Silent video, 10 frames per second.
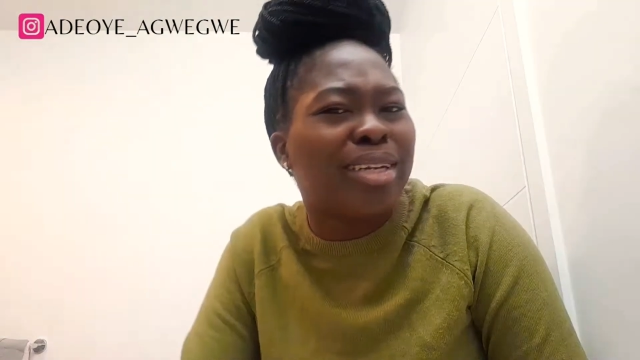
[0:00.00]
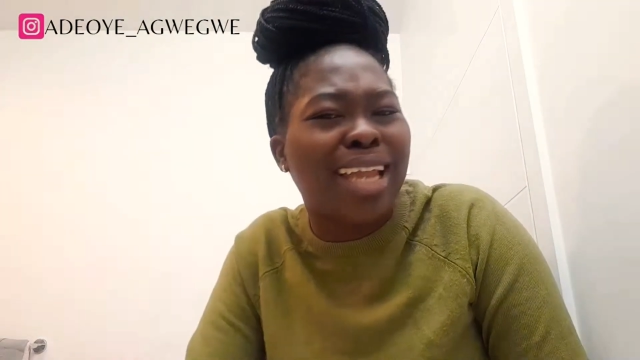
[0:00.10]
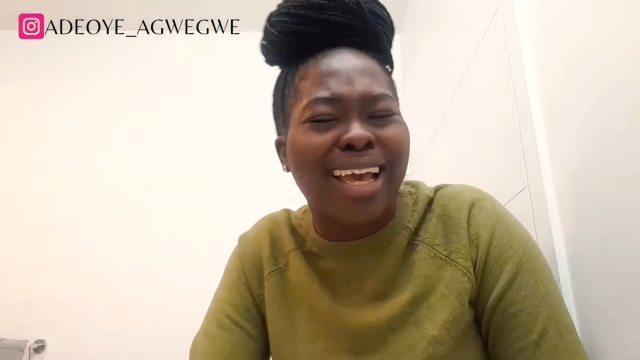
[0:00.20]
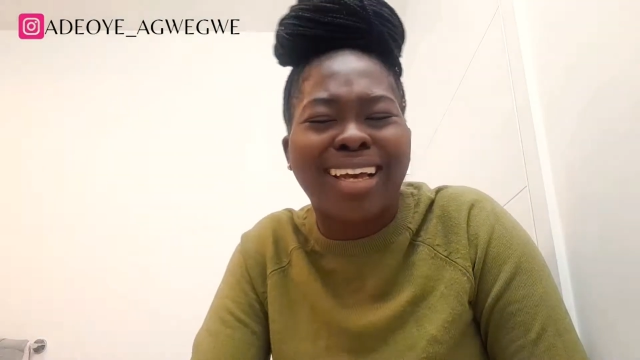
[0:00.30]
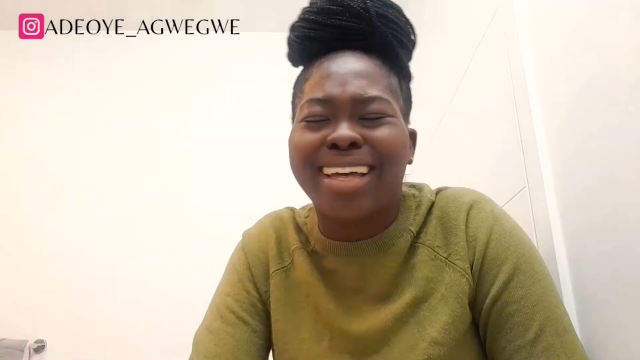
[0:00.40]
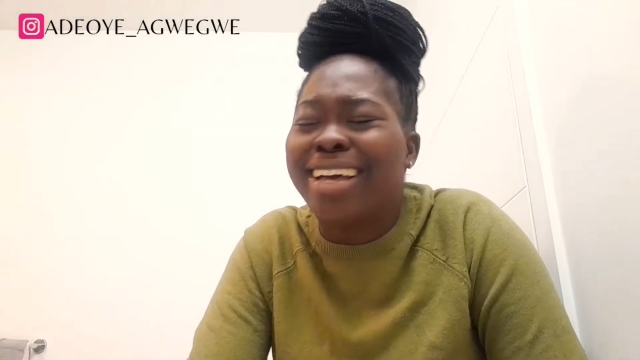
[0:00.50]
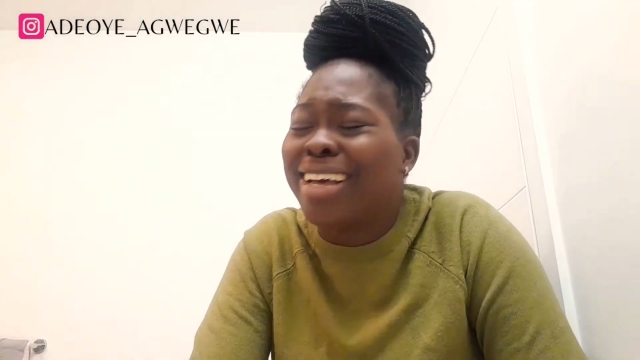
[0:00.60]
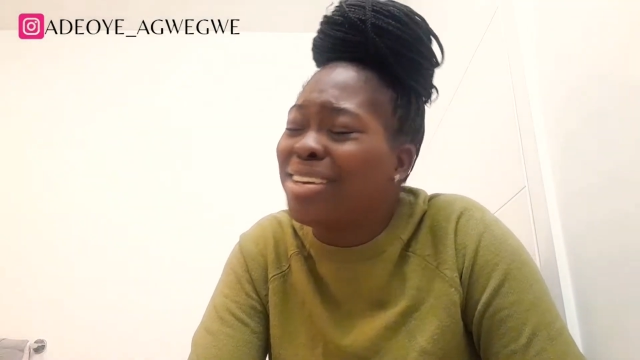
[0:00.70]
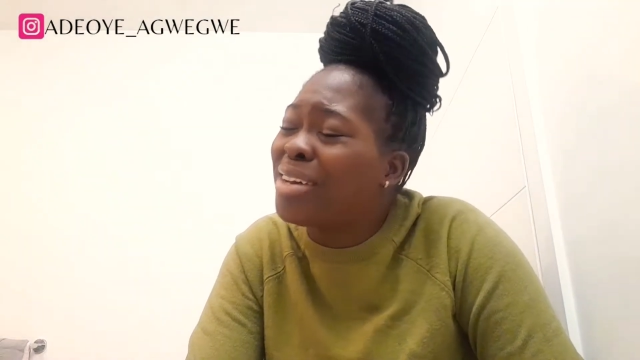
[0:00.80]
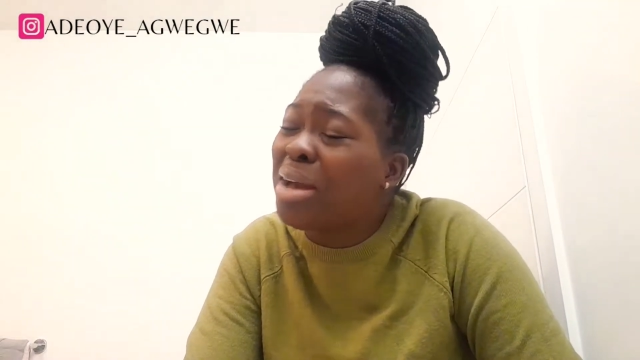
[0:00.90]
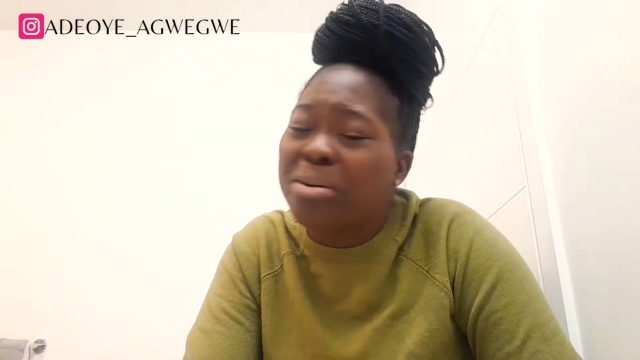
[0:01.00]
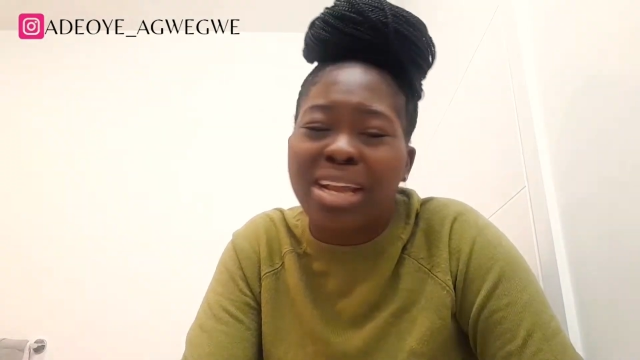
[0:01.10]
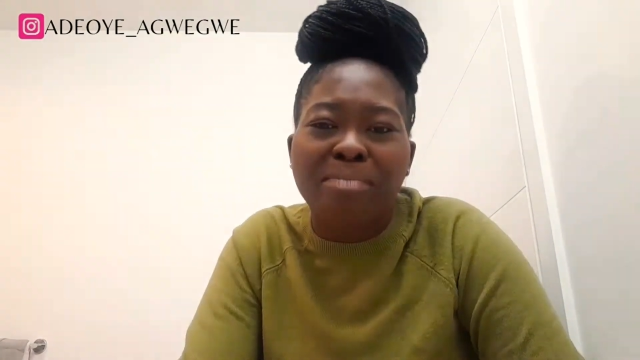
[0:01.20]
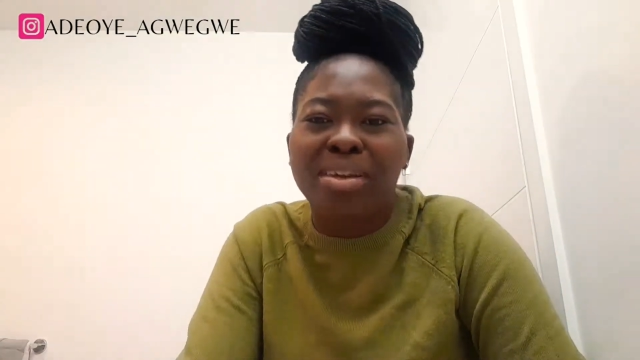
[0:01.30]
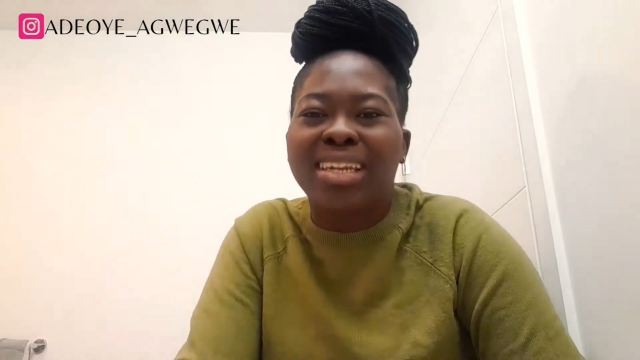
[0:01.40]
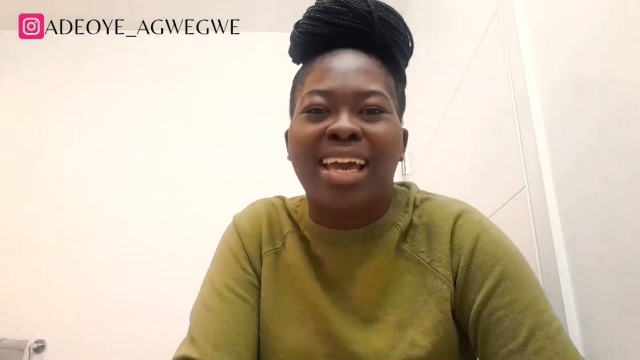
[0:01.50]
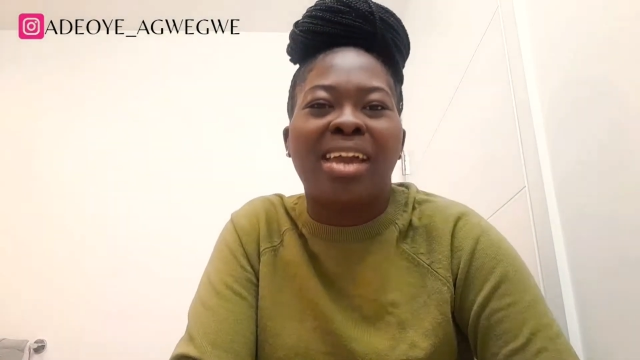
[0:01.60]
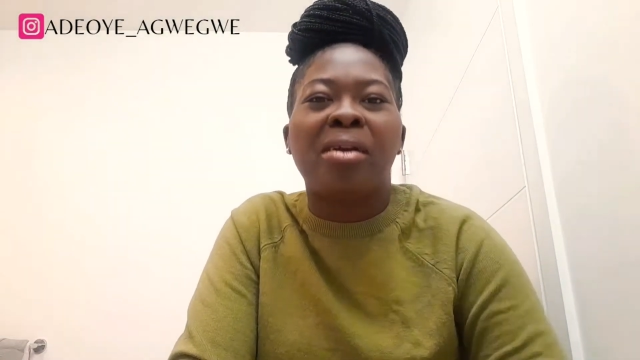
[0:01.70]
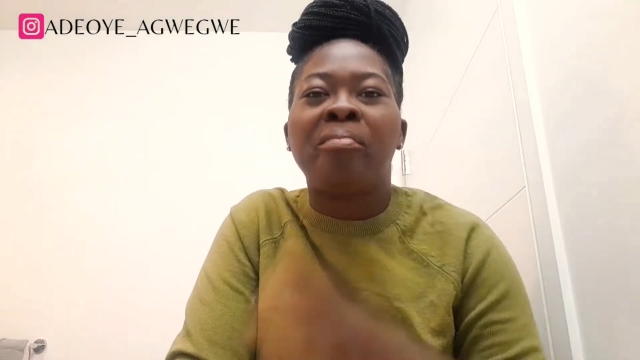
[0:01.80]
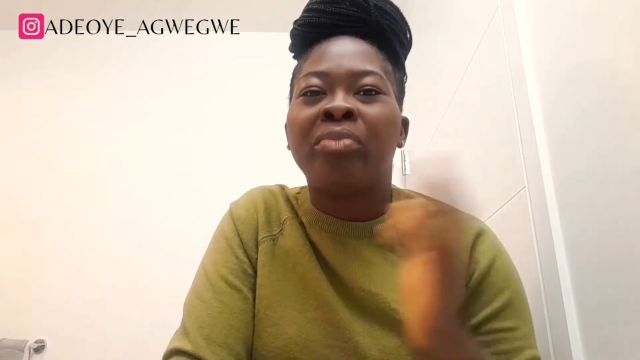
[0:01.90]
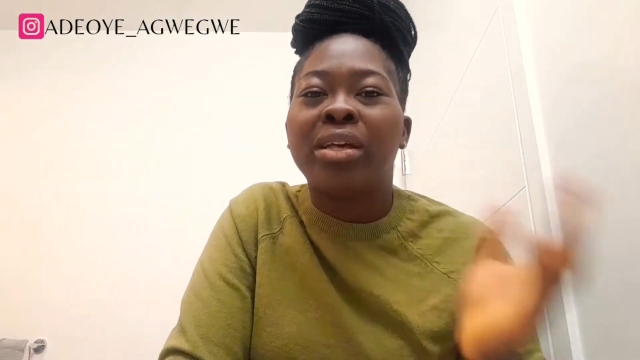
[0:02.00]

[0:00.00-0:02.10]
Like, you get what I mean? Like,